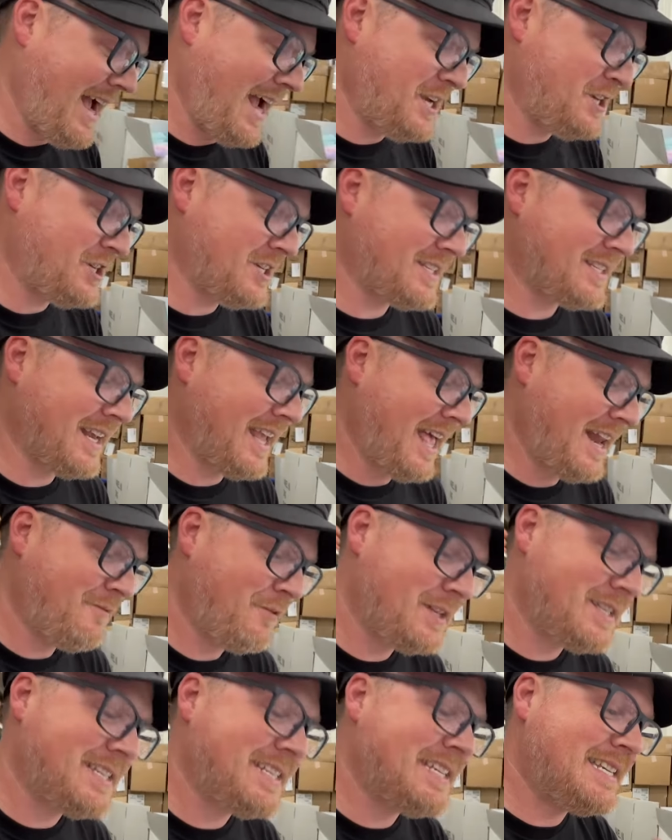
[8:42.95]
I just, again, if
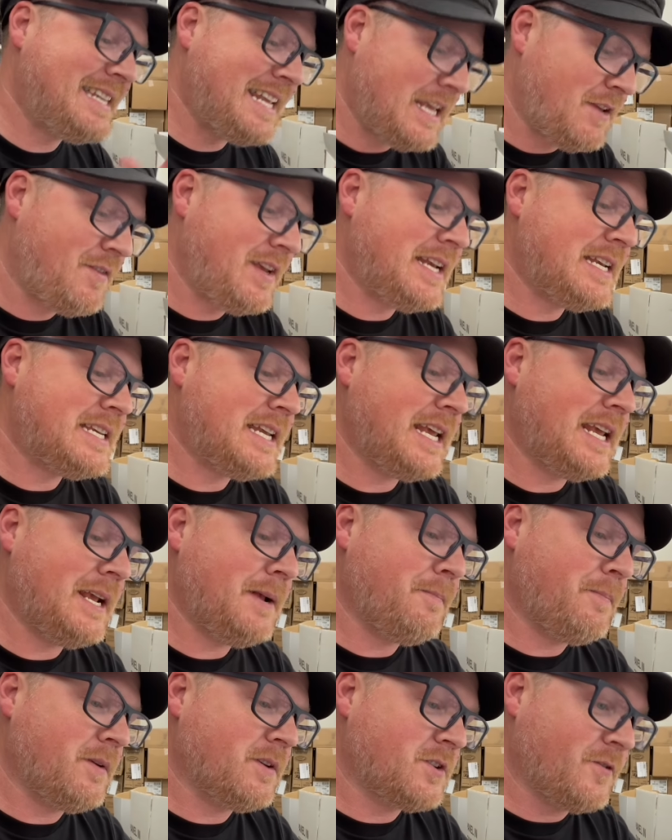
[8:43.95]
it's
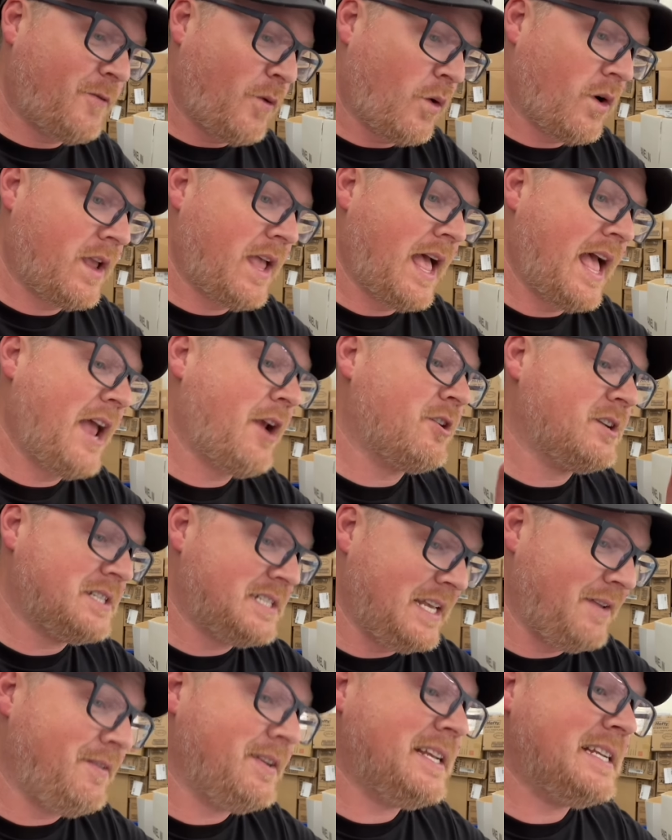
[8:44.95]
DVD to 4K or
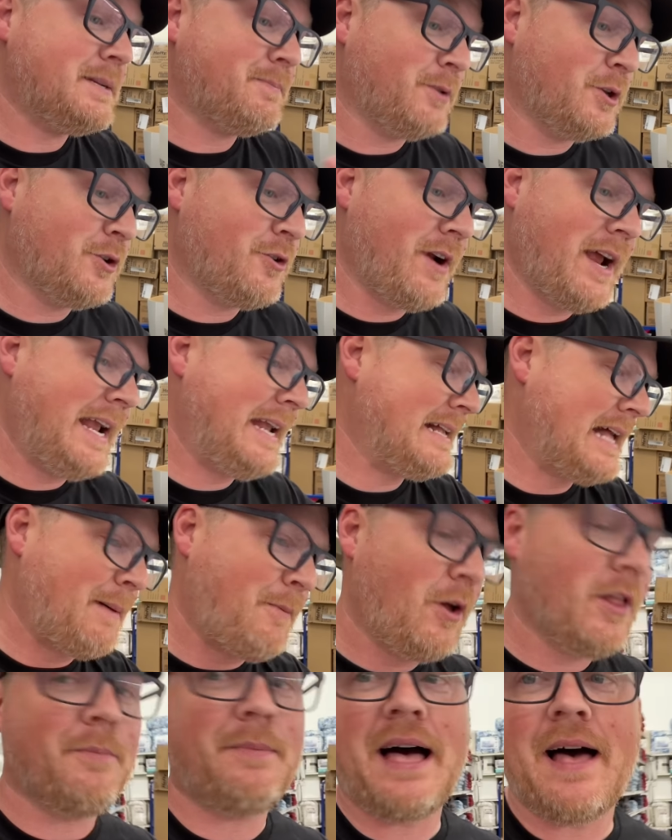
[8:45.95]
DVD to Blu-ray, I'm
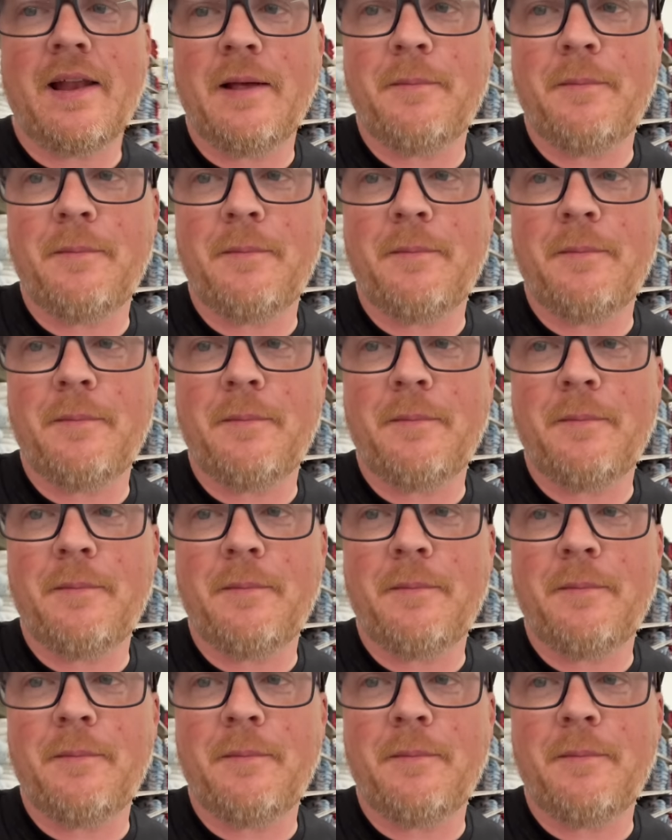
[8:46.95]
all about